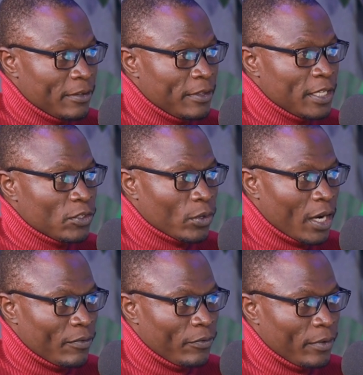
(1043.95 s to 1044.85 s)
they need to
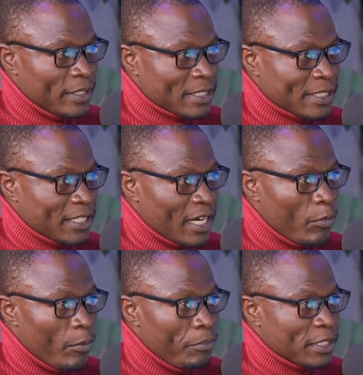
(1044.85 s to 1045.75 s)
have a
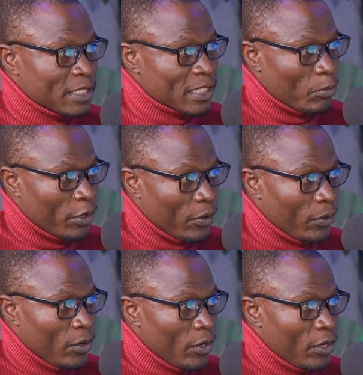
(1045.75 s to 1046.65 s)
sustainable business model.